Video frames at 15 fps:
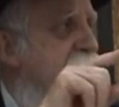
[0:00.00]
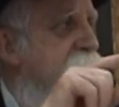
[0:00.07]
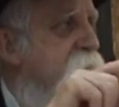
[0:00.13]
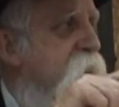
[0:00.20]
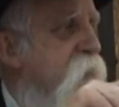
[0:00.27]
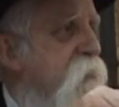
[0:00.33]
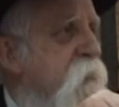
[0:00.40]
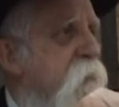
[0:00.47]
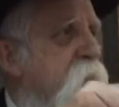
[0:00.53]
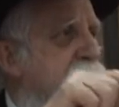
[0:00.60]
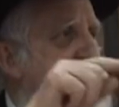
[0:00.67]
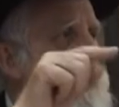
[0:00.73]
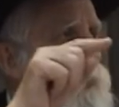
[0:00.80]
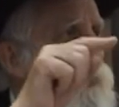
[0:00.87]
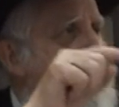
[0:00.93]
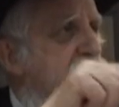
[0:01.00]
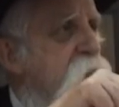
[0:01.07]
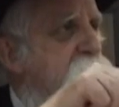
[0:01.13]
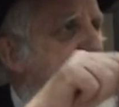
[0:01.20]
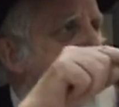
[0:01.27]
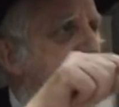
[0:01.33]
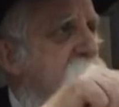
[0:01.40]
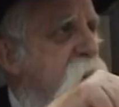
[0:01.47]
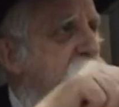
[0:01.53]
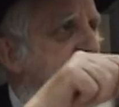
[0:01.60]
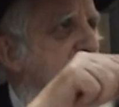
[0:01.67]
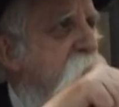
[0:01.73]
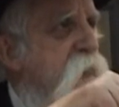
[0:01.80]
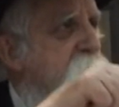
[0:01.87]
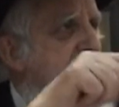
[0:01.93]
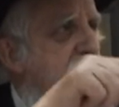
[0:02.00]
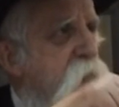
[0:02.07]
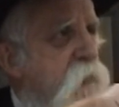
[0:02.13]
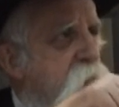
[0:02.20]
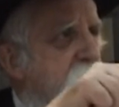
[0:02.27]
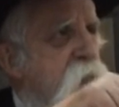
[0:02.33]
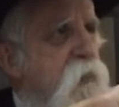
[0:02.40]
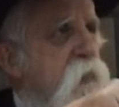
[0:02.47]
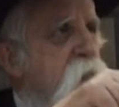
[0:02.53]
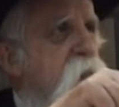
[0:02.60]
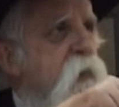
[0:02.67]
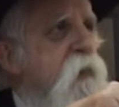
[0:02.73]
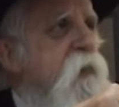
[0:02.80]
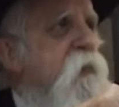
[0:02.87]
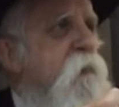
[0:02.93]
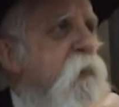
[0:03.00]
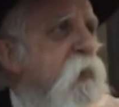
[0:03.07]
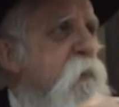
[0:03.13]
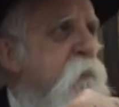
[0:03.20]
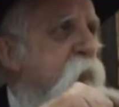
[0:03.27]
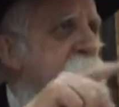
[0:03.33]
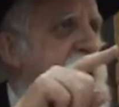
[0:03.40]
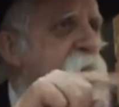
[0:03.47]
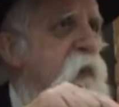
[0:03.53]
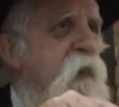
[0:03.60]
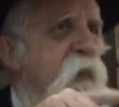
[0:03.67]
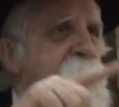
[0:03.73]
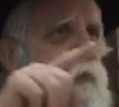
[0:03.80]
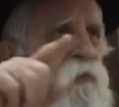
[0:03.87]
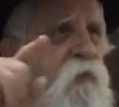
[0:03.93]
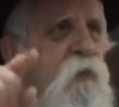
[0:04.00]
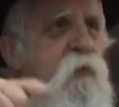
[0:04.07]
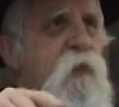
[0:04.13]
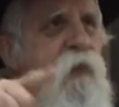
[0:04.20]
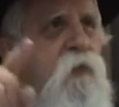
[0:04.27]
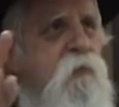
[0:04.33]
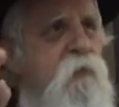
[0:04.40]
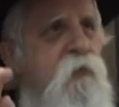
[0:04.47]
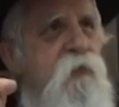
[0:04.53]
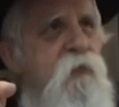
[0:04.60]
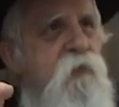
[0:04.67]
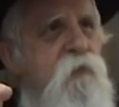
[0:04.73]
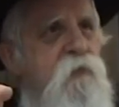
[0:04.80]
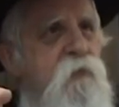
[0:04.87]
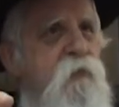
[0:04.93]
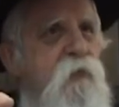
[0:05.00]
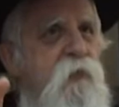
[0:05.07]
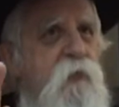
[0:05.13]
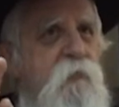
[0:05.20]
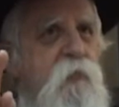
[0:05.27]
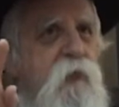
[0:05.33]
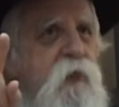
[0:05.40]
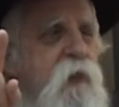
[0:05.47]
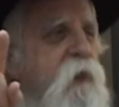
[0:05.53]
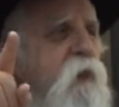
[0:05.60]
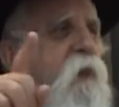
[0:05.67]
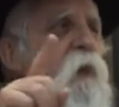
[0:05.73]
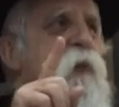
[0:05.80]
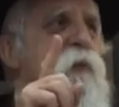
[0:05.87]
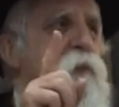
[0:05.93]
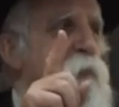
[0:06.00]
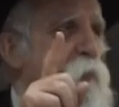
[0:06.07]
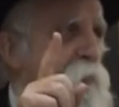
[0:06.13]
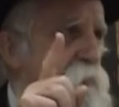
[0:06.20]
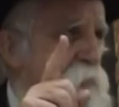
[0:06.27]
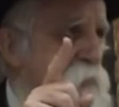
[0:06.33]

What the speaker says: said to him that your neshama came into the world to be Meir es kol hadoros be'inyan hadrush.